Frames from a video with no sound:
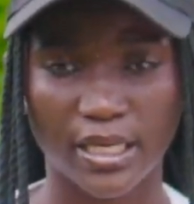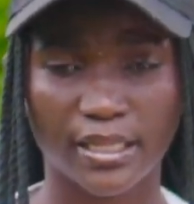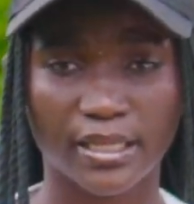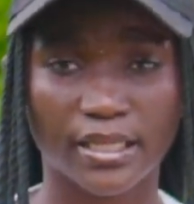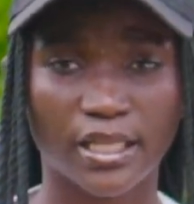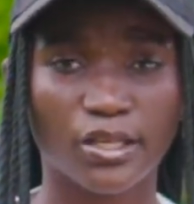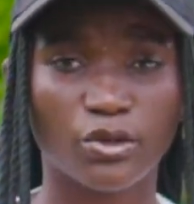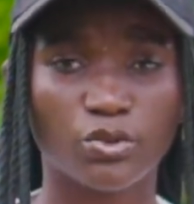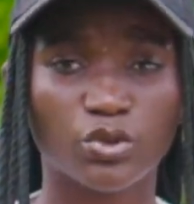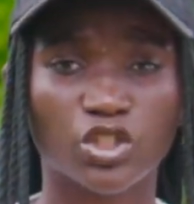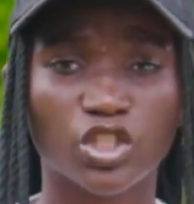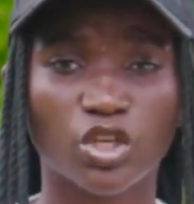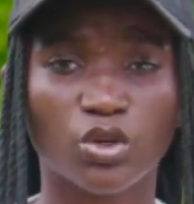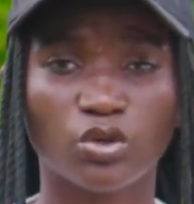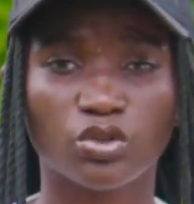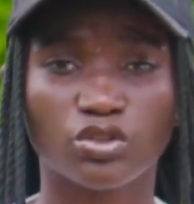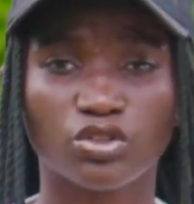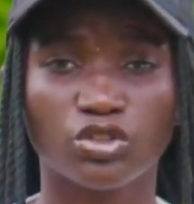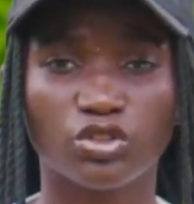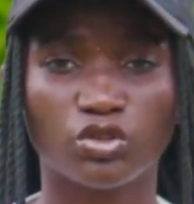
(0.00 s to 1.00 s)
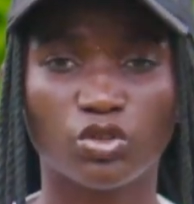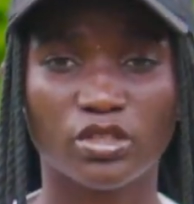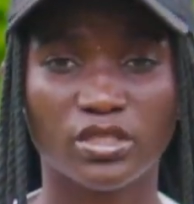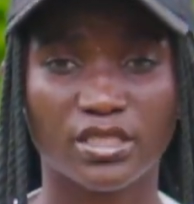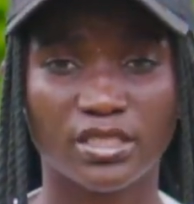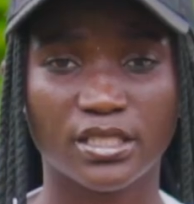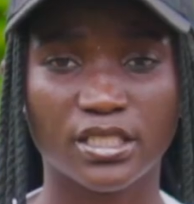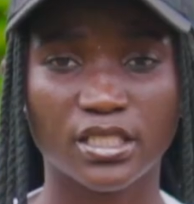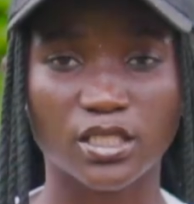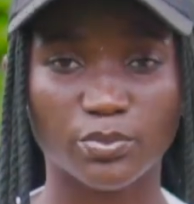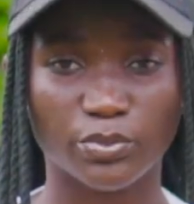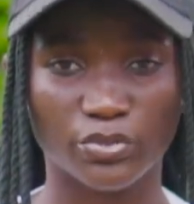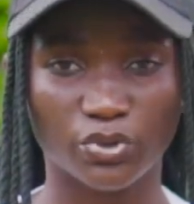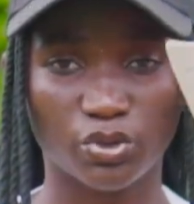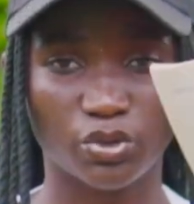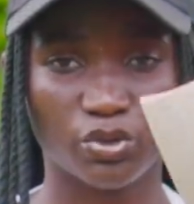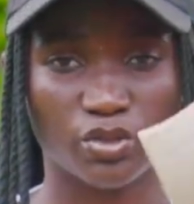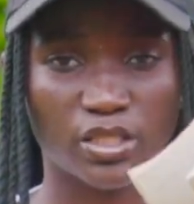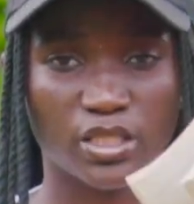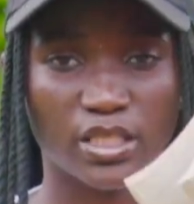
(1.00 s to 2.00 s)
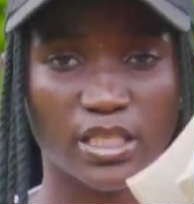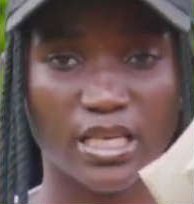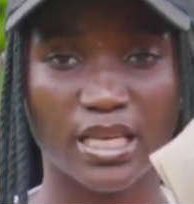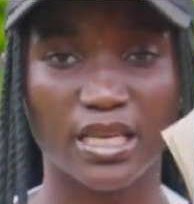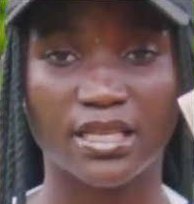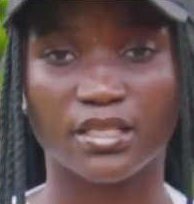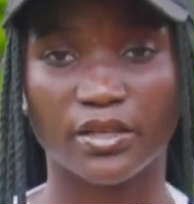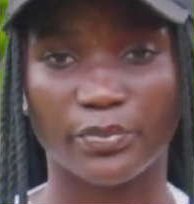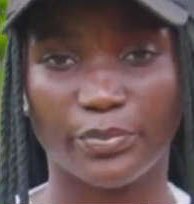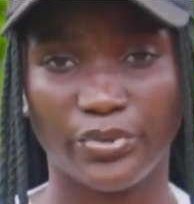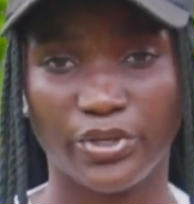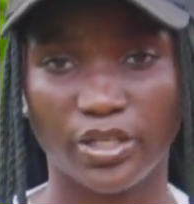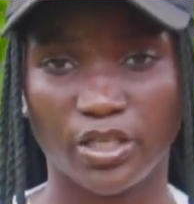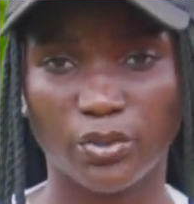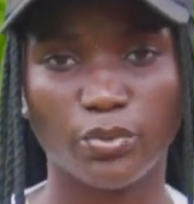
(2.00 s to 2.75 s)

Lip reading: Then we shall continue because this book you see is a big.